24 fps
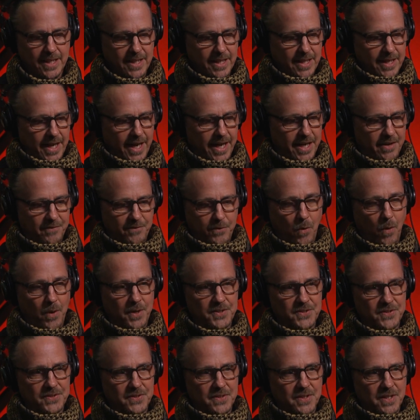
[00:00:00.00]
And of
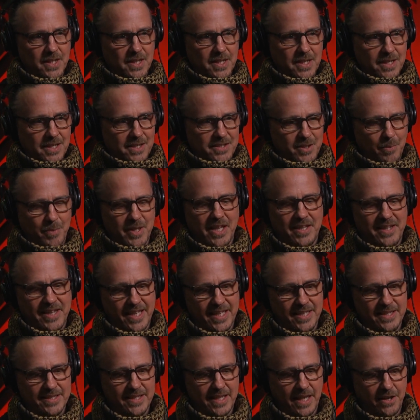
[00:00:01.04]
course, some of the
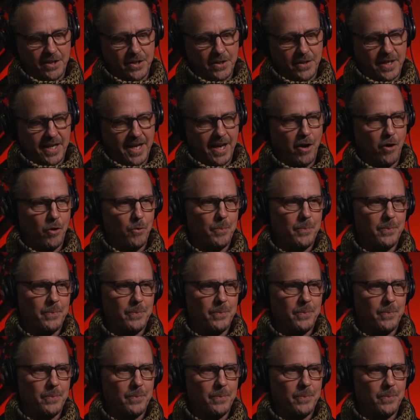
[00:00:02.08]
things that are going to help